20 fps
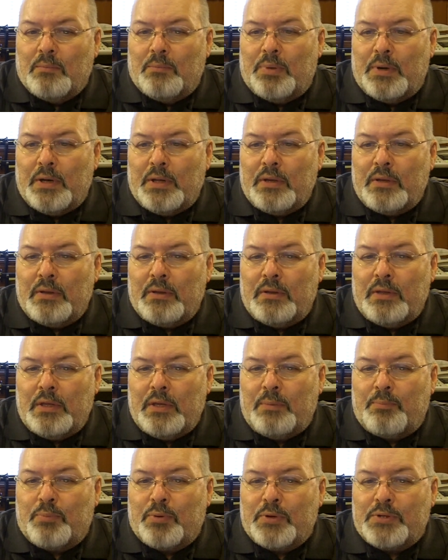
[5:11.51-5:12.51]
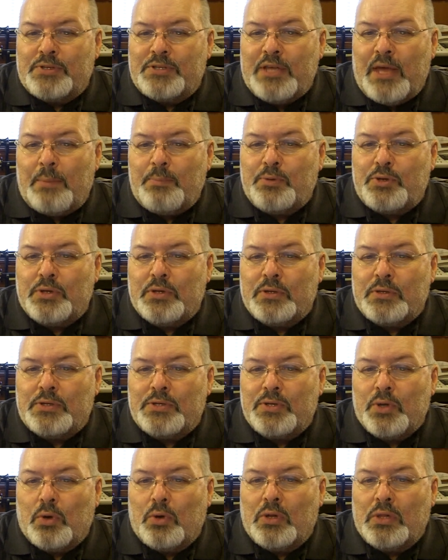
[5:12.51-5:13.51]
But the perception
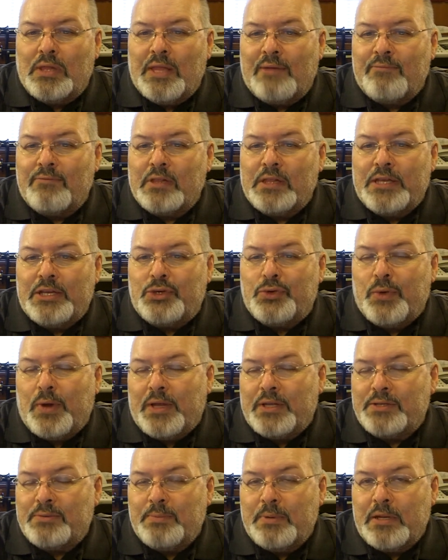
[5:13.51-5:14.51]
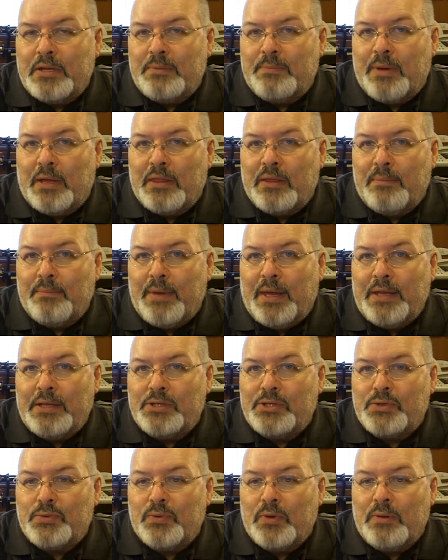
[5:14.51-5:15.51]
so cleverly transmitted by the
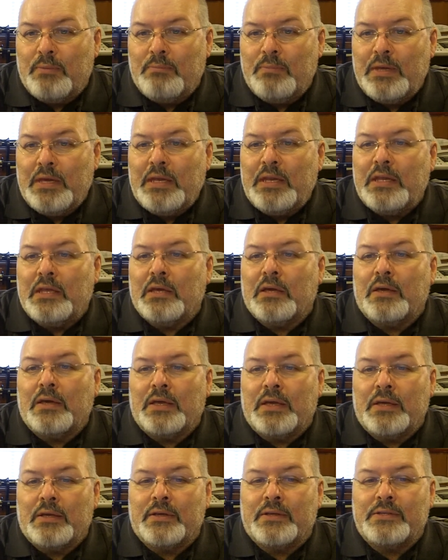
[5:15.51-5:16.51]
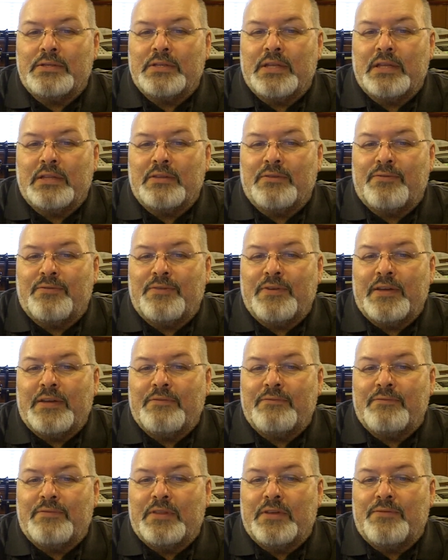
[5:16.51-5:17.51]
mainstream media is that
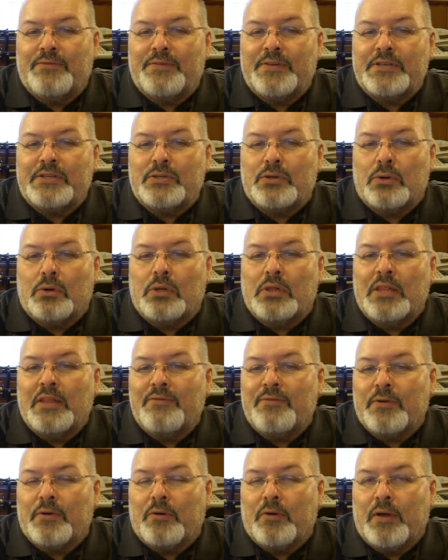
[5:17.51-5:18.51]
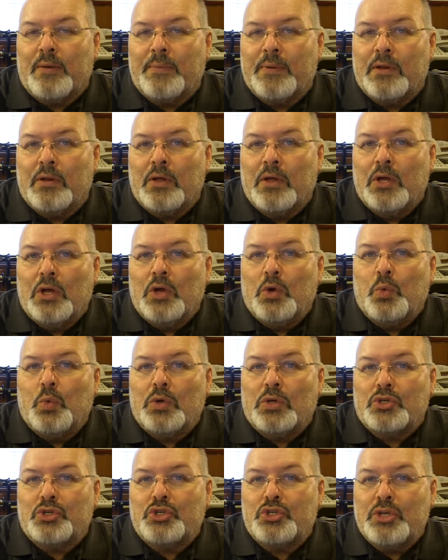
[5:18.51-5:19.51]
the fiscal cliff agreement
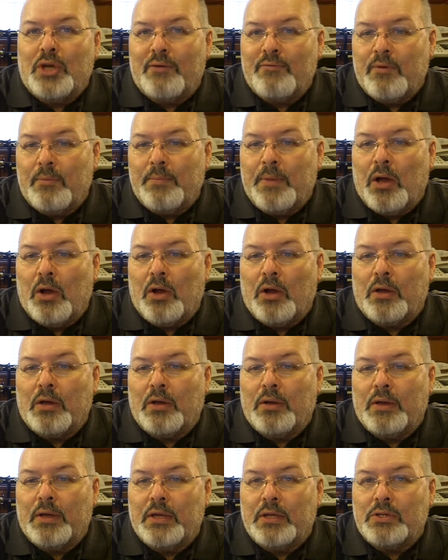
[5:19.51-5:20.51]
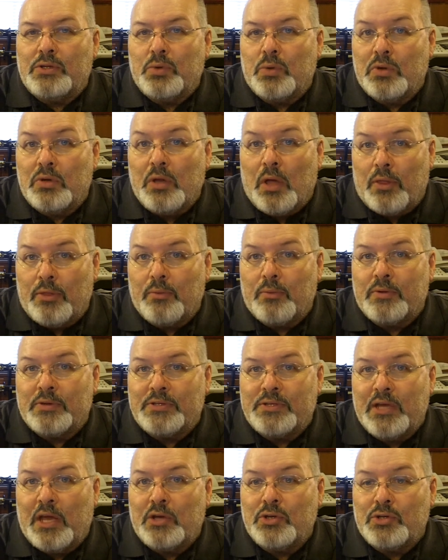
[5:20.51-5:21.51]
will shove America into another
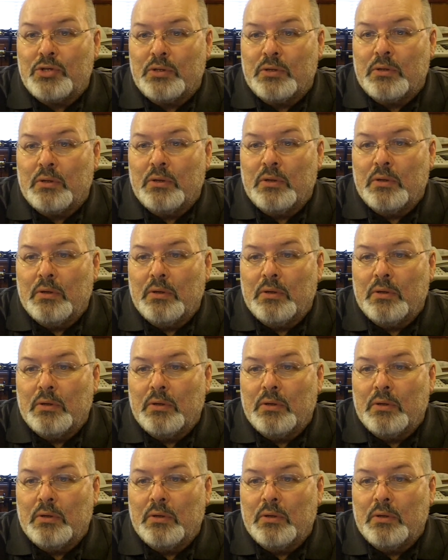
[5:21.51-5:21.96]
recession.